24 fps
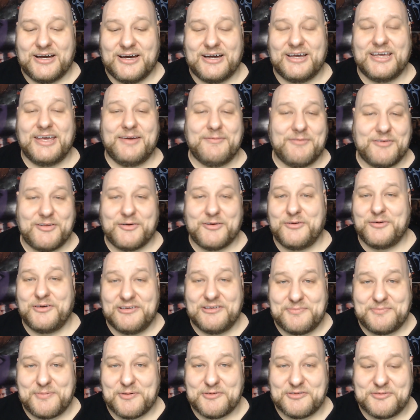even though
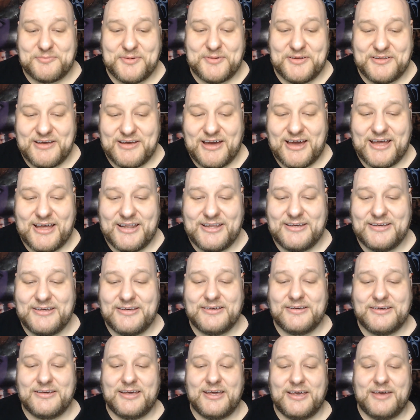he's supposed to be dead.
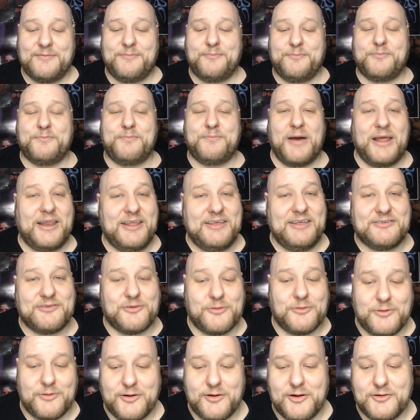If Penny's
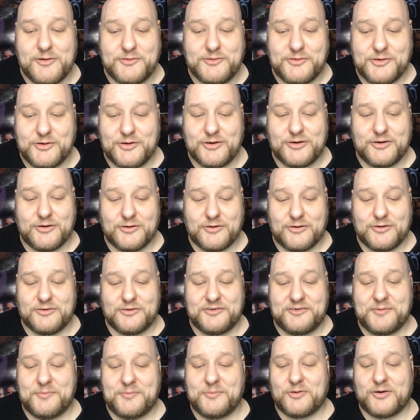career took her
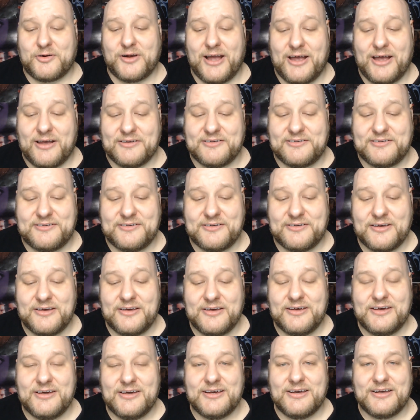somewhere else,
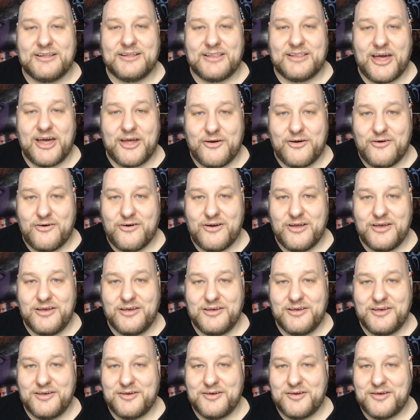Leonard
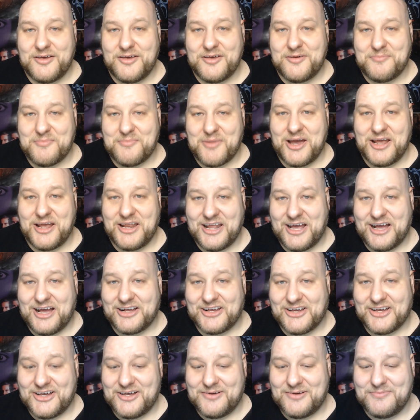might
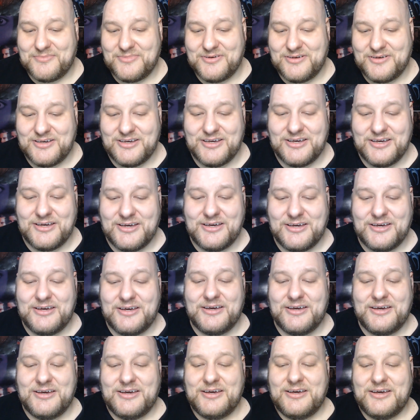not come.
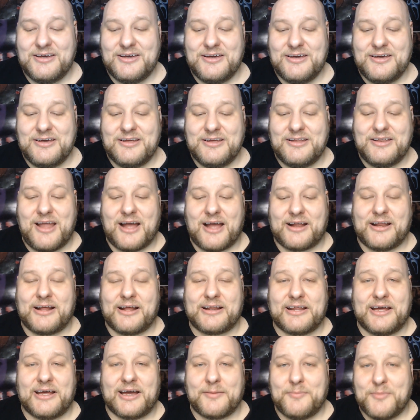Knock,
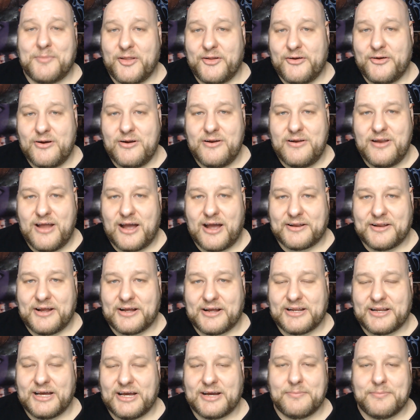knock, knock, mother. Knock,
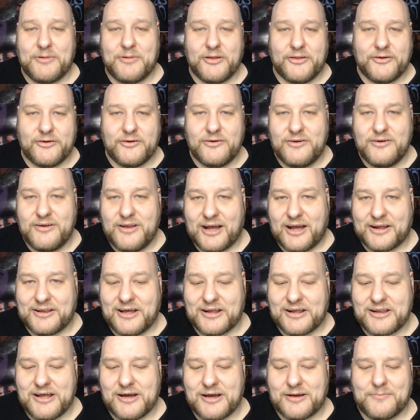knock, knock, mother. Knock,
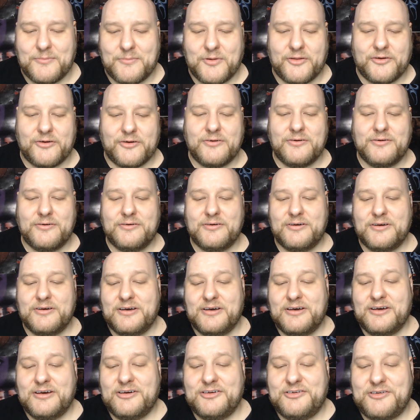knock, knock, mother.
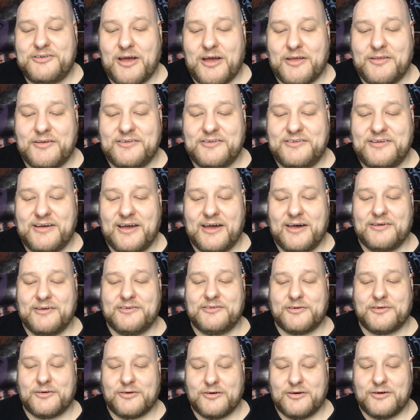Sheldon
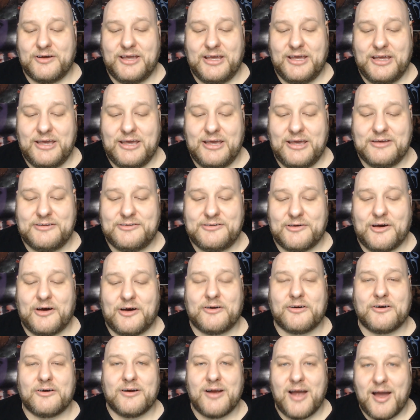tells her he
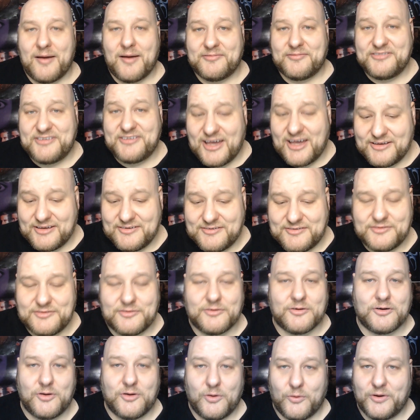saw her have sex,
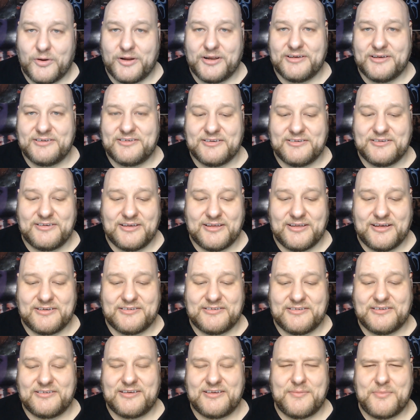or coitus, as he
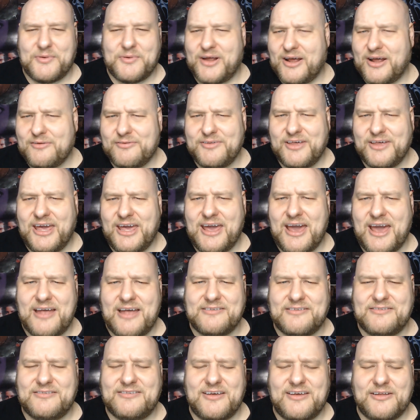likes to say, but I don't think he
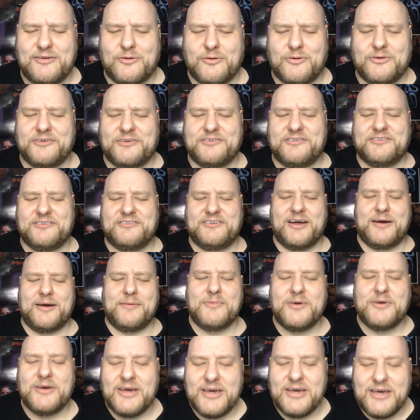had said coitus this
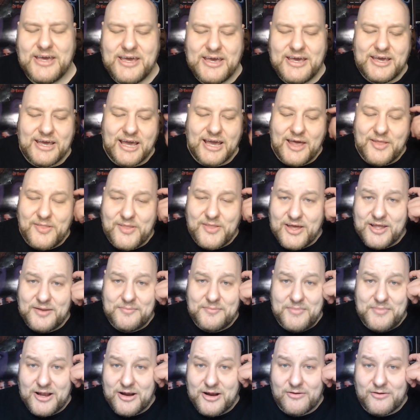time. And
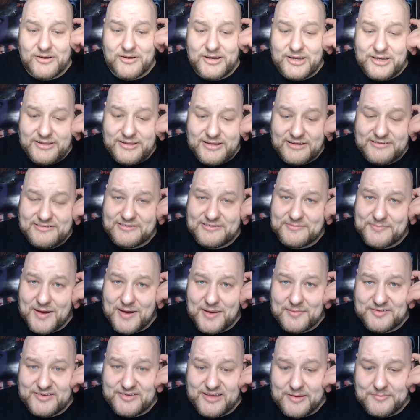then Mary, that's his
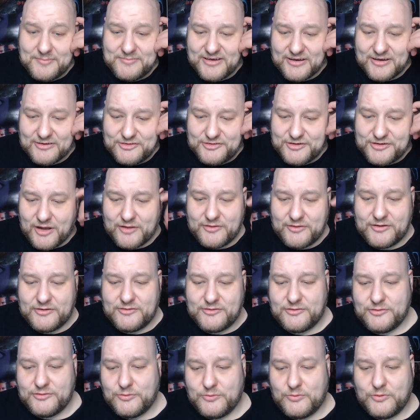mom's name, tells
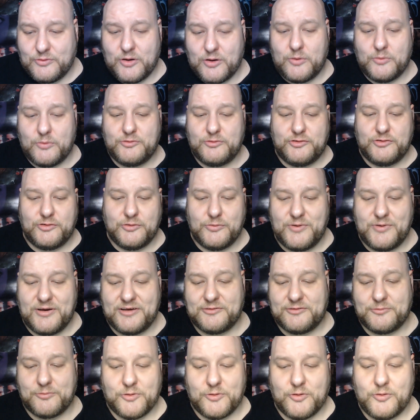Sheldon to go to
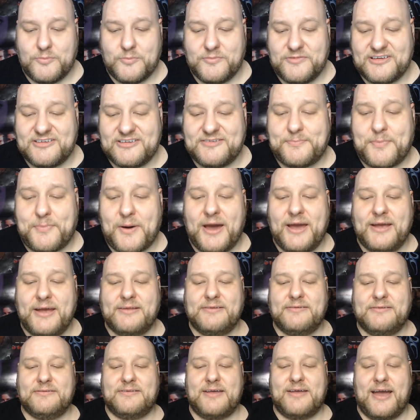his room,
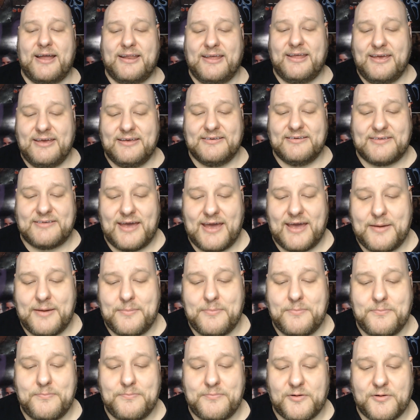despite that he's
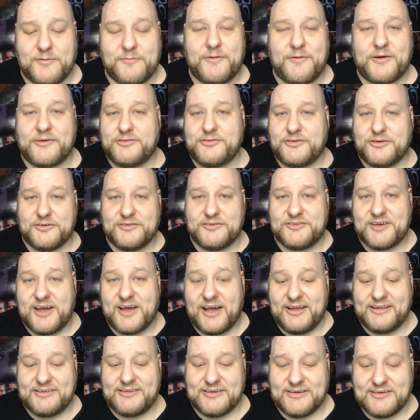a professional
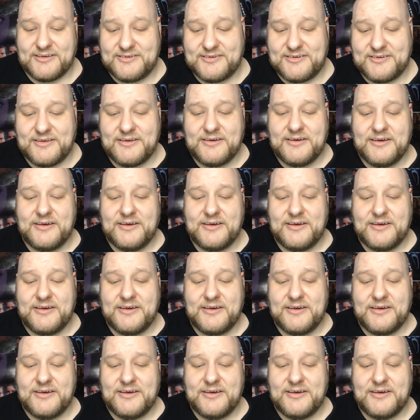scientist.